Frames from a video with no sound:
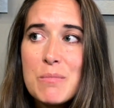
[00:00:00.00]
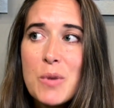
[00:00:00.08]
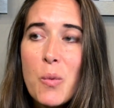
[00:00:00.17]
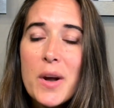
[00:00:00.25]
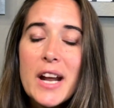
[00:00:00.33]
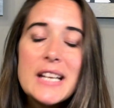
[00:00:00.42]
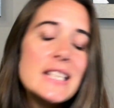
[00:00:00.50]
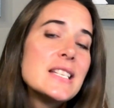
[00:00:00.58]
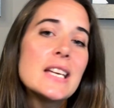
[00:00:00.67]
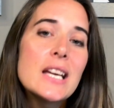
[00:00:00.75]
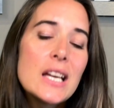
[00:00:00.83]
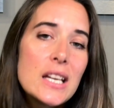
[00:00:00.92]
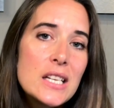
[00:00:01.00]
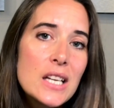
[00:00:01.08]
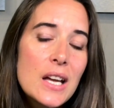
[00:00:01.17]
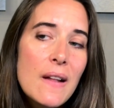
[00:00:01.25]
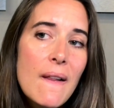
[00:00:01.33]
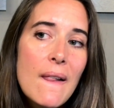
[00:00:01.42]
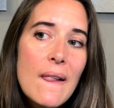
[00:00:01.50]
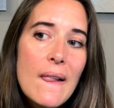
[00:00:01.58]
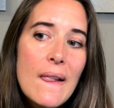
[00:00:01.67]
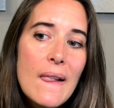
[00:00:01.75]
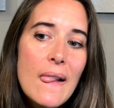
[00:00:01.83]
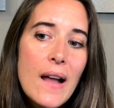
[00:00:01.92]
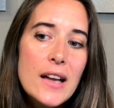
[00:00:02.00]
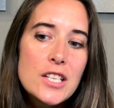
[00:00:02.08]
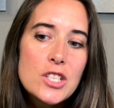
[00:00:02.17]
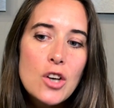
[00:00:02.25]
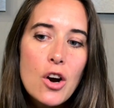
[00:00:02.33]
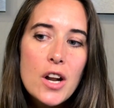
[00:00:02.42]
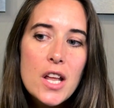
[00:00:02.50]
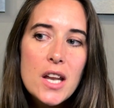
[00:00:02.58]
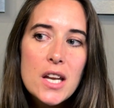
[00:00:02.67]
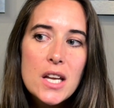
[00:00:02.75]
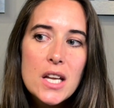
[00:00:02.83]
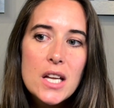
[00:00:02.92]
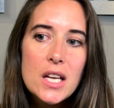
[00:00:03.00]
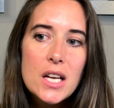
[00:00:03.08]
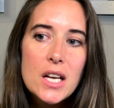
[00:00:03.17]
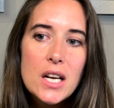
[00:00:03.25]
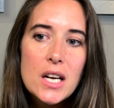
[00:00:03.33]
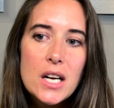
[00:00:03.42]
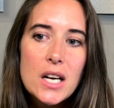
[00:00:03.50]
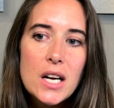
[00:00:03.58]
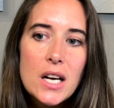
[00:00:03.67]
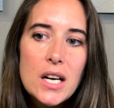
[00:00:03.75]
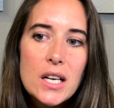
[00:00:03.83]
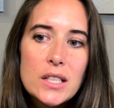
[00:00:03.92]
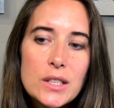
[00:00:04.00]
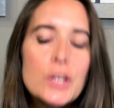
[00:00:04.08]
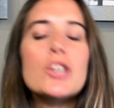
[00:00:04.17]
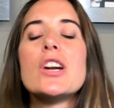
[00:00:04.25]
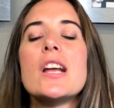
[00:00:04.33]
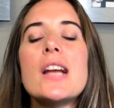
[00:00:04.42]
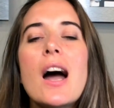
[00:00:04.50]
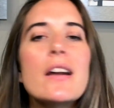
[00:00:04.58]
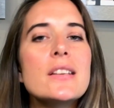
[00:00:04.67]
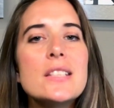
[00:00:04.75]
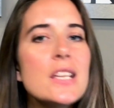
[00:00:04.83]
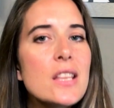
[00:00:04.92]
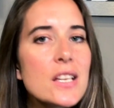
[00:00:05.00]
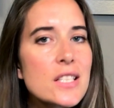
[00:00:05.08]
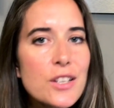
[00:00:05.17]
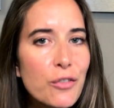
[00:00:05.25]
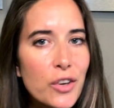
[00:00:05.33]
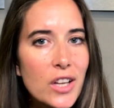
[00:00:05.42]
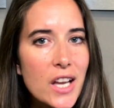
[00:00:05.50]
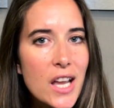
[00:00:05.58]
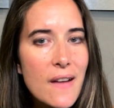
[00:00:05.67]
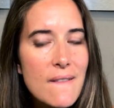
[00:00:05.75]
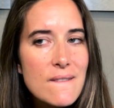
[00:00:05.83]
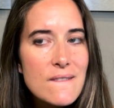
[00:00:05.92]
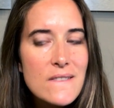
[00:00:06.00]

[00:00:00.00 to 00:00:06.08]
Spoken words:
But when I did, I started learning how to see things differently.